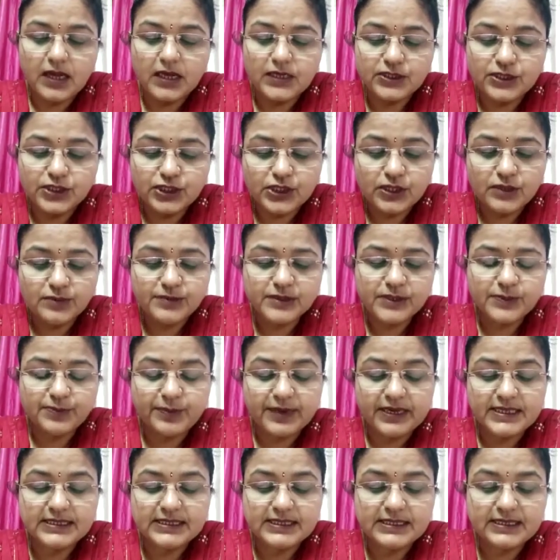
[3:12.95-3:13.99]
Germs
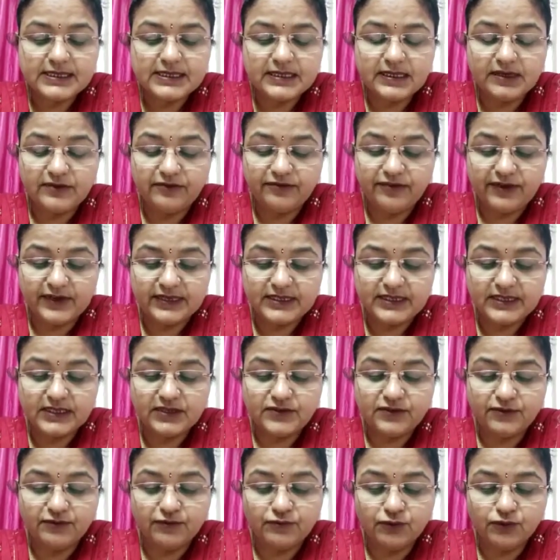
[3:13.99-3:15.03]
present in infected
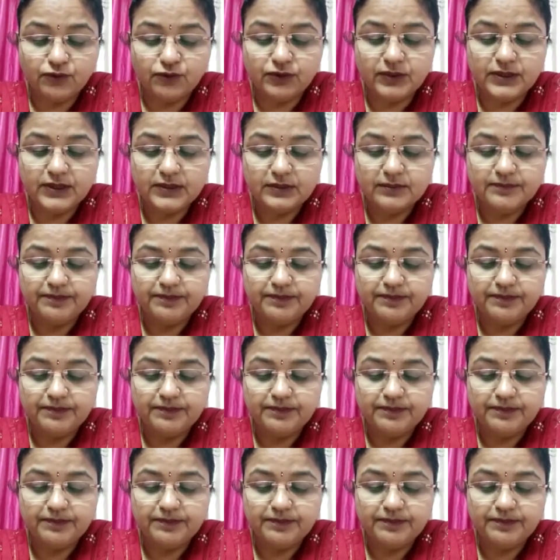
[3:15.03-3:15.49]
food